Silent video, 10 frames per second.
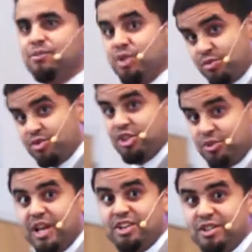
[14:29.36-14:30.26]
which was the
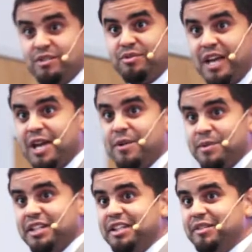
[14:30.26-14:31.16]
creation of Adam
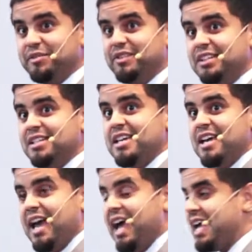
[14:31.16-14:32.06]
and Eve,
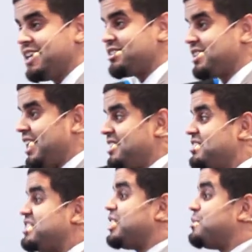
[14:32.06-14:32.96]
as a
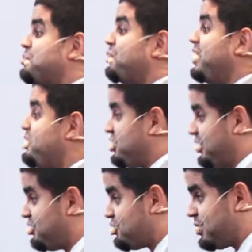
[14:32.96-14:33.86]

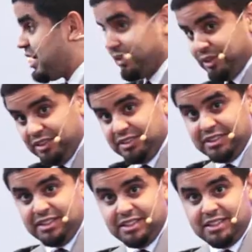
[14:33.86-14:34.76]
celebration together
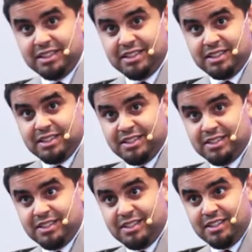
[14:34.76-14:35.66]

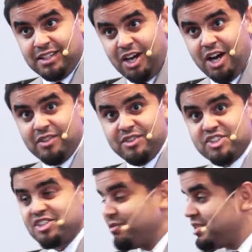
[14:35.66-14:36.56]
on the
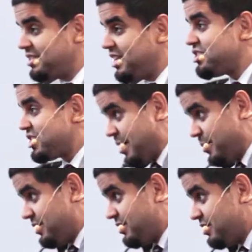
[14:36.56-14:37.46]
seventh day
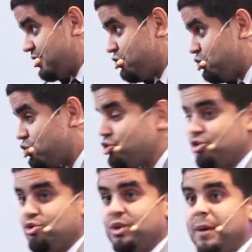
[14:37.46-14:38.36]
Sabbath
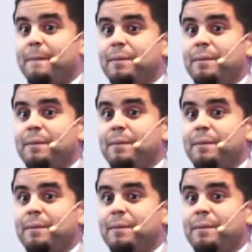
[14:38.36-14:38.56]
to